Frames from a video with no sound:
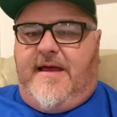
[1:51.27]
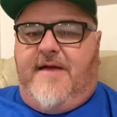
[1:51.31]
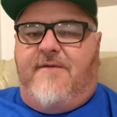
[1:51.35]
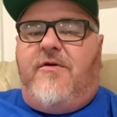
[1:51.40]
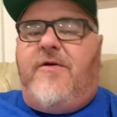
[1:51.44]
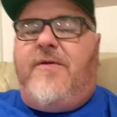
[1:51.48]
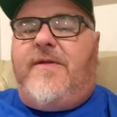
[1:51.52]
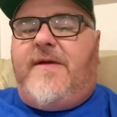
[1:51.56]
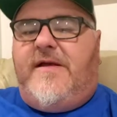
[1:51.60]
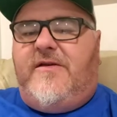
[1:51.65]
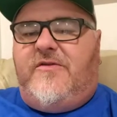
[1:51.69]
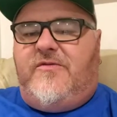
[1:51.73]

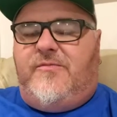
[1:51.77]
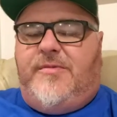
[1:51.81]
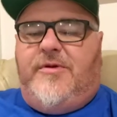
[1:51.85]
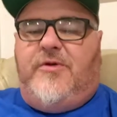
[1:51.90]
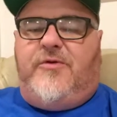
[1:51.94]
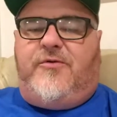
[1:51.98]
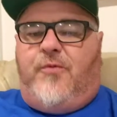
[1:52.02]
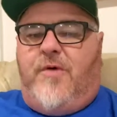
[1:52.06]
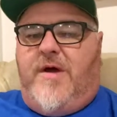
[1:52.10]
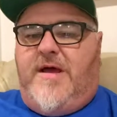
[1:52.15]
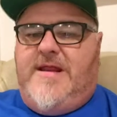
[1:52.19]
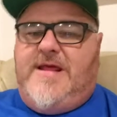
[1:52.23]
Everything is
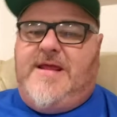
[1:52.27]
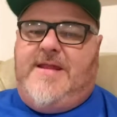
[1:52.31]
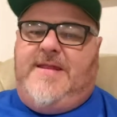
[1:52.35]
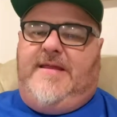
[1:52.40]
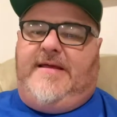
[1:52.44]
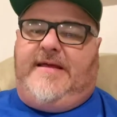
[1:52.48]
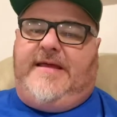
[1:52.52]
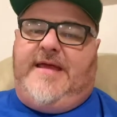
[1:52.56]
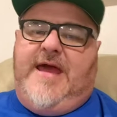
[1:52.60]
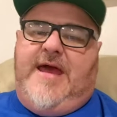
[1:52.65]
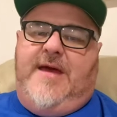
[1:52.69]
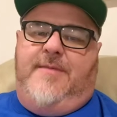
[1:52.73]
built right in the
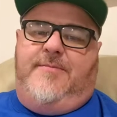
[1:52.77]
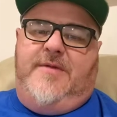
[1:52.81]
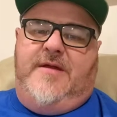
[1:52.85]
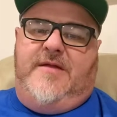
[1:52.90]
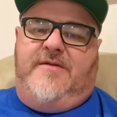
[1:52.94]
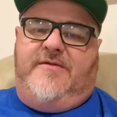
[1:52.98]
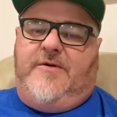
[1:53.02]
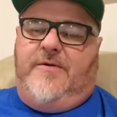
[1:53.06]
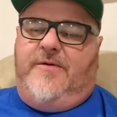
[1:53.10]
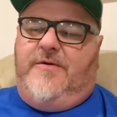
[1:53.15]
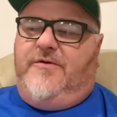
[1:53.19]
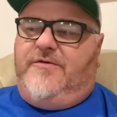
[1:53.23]
cabinet.
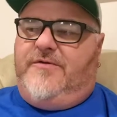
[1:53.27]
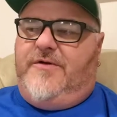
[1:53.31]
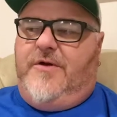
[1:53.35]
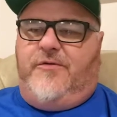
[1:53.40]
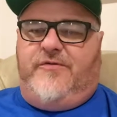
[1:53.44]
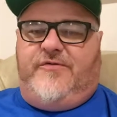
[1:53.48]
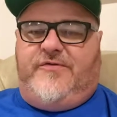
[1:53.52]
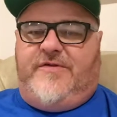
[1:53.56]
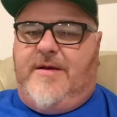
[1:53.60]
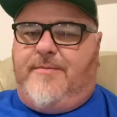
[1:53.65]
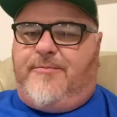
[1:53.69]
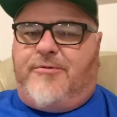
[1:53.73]
So there's no
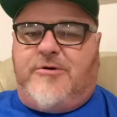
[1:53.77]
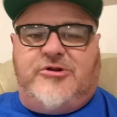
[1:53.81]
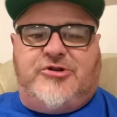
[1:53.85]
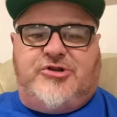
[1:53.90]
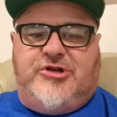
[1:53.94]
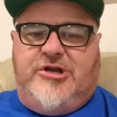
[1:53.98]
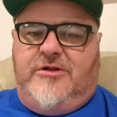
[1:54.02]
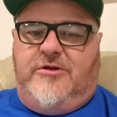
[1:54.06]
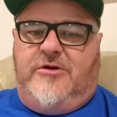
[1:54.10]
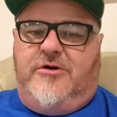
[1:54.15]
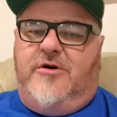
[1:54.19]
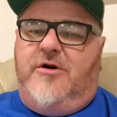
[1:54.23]
separate
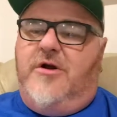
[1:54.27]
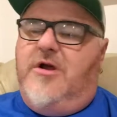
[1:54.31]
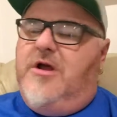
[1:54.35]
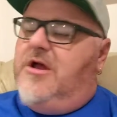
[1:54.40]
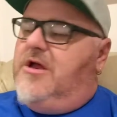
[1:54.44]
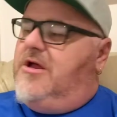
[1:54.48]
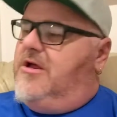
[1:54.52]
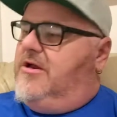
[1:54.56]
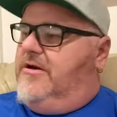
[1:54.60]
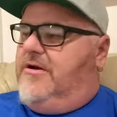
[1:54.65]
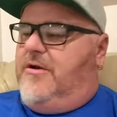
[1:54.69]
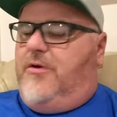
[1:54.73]
chiller,
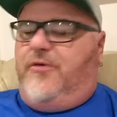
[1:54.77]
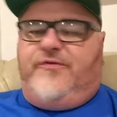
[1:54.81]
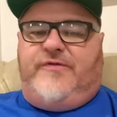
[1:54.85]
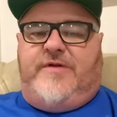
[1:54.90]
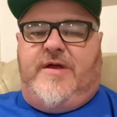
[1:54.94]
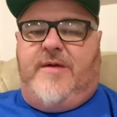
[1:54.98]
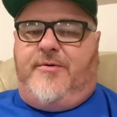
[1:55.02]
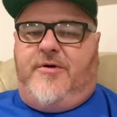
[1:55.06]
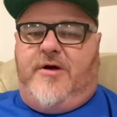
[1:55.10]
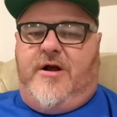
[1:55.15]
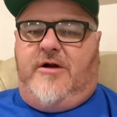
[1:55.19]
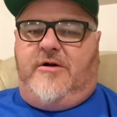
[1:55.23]
no
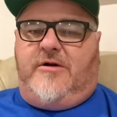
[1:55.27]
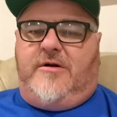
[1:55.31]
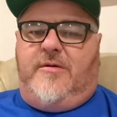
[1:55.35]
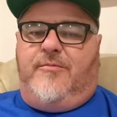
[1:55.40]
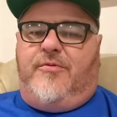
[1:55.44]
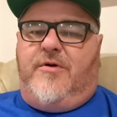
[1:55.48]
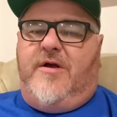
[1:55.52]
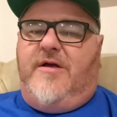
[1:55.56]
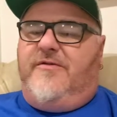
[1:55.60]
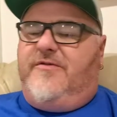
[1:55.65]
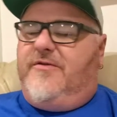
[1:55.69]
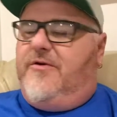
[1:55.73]
separate air
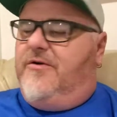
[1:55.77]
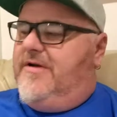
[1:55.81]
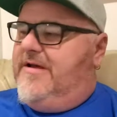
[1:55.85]
compressor.